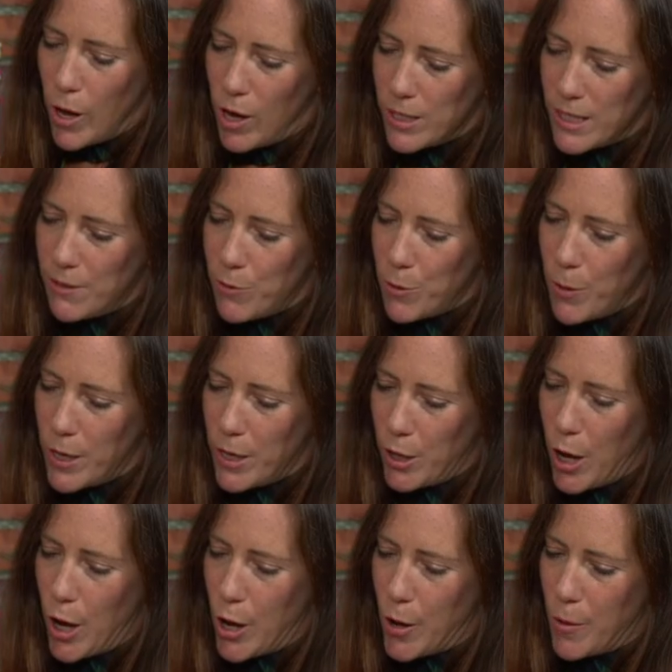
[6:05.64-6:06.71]
asked everyone at
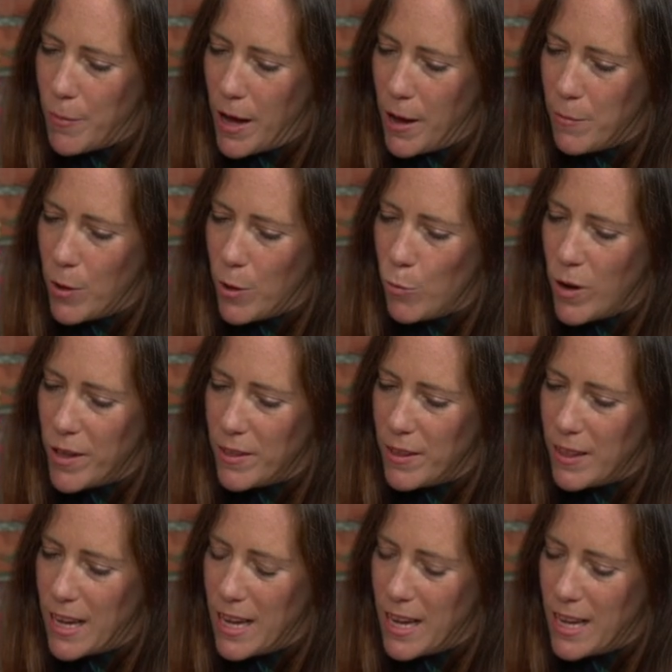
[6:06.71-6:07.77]
home um, whether
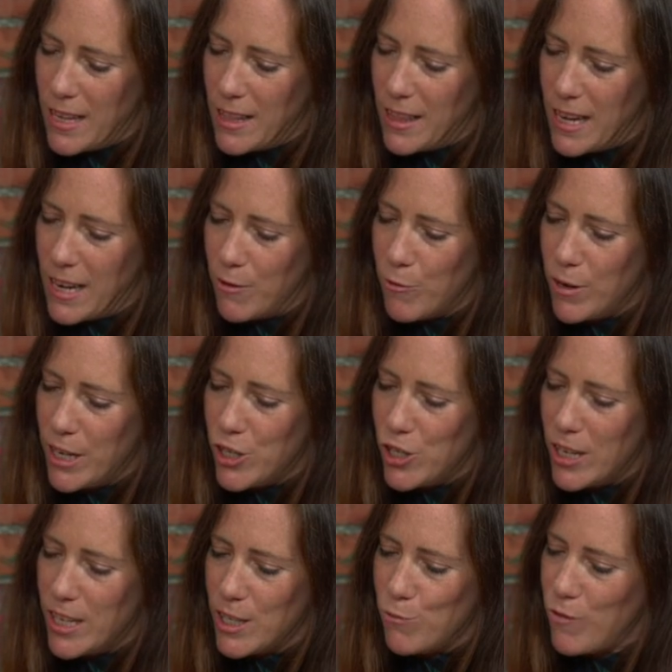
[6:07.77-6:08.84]
they think
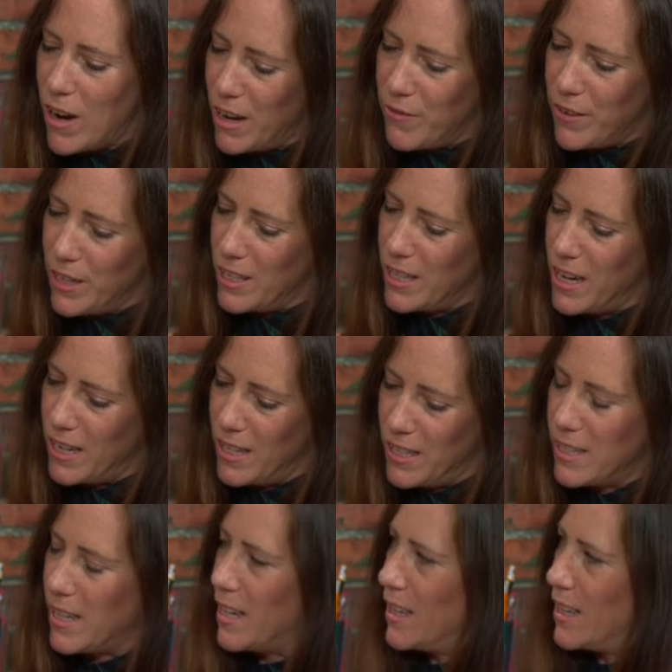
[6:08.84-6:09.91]
religion is relevant to
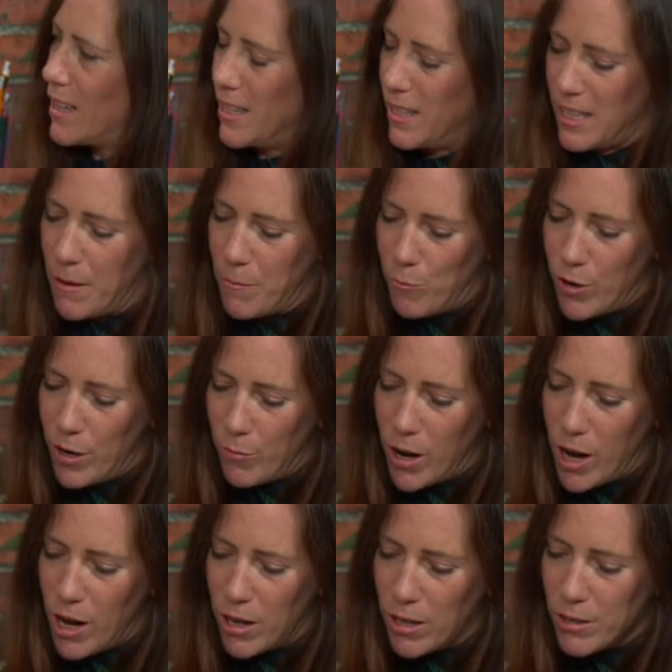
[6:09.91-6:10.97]
understanding the contemporary
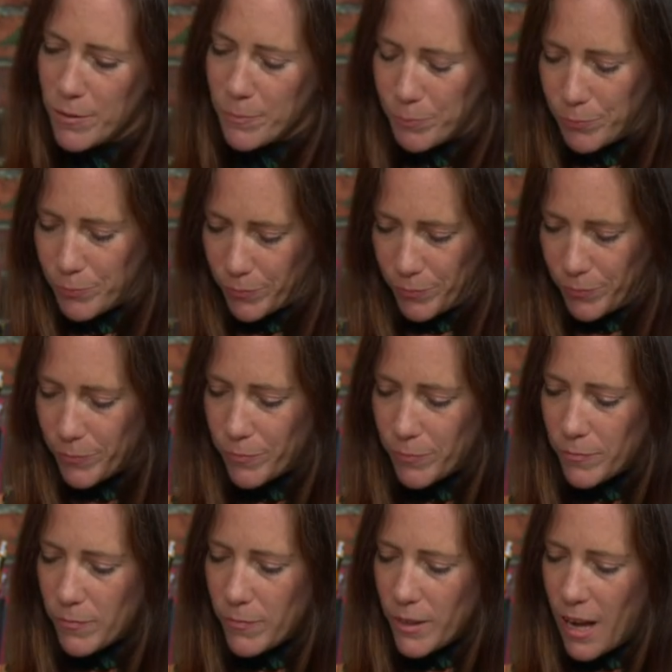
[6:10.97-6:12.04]
world.
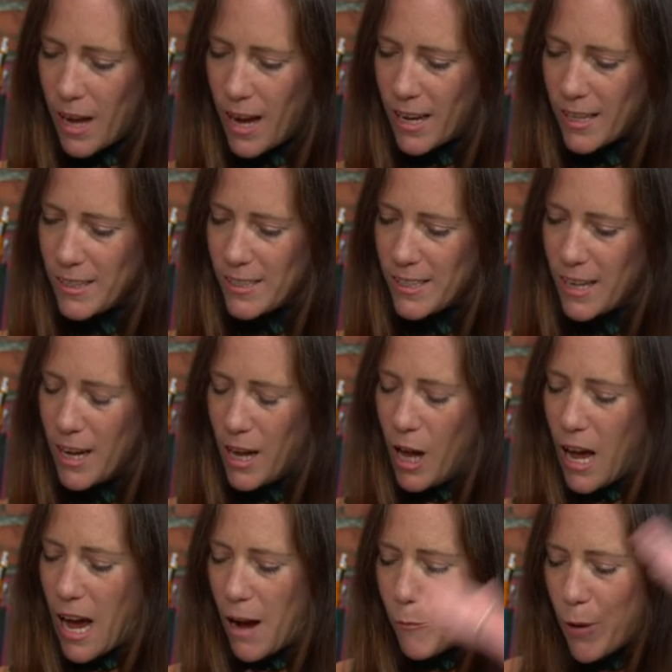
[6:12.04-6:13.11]
And uh,
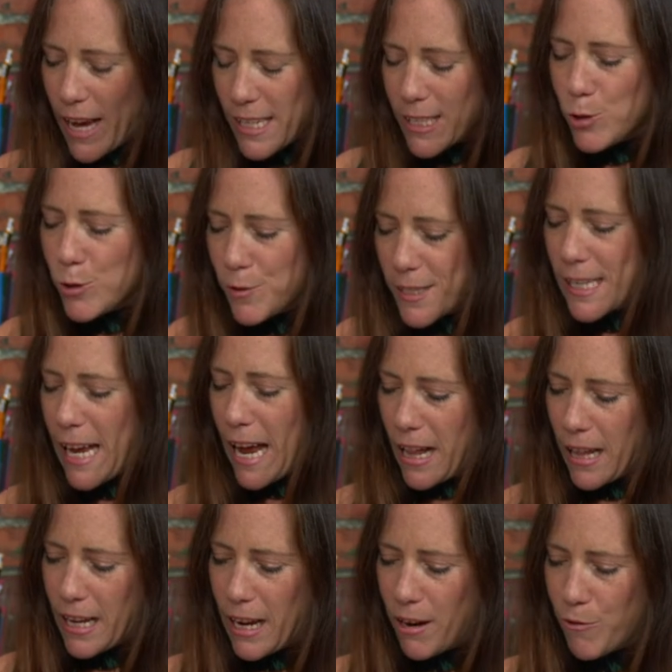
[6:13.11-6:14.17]
we had a sort of
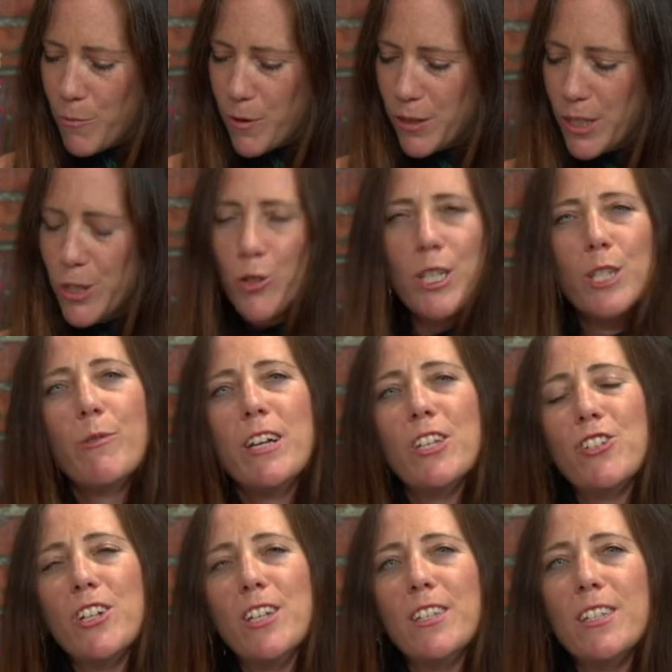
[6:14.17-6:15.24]
scale here of multi-choice
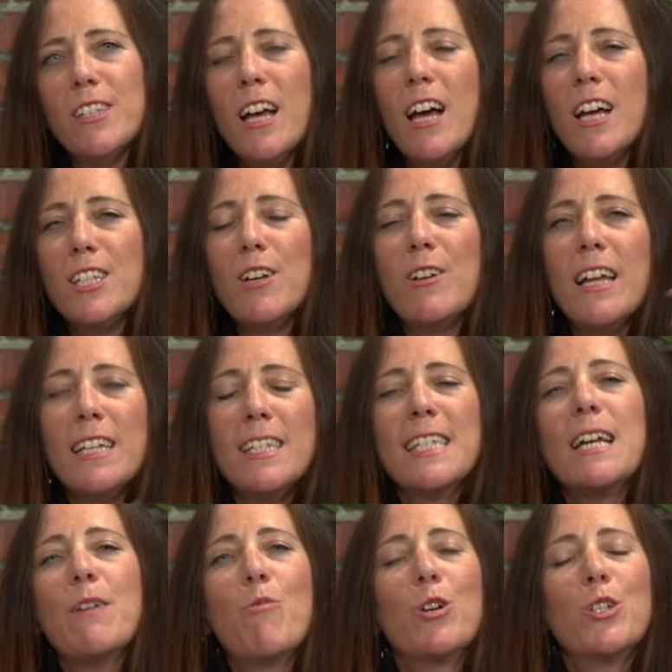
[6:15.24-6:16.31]
questions. So let's
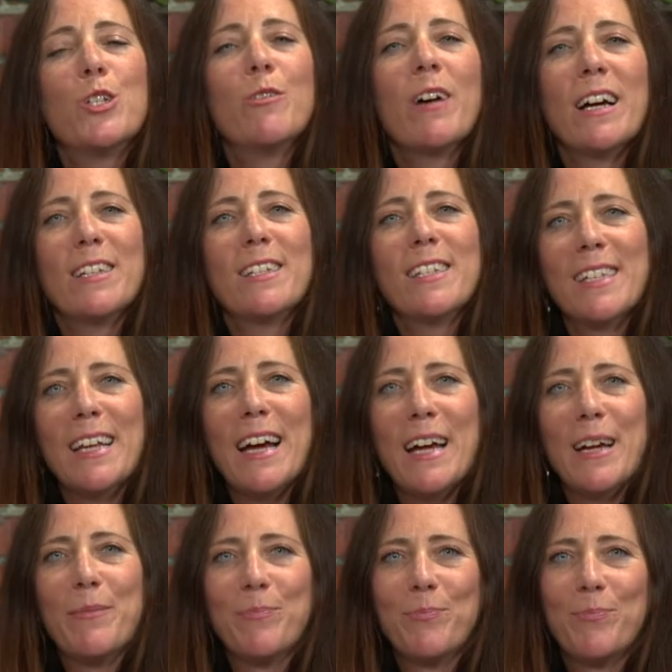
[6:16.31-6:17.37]
see what you had to say.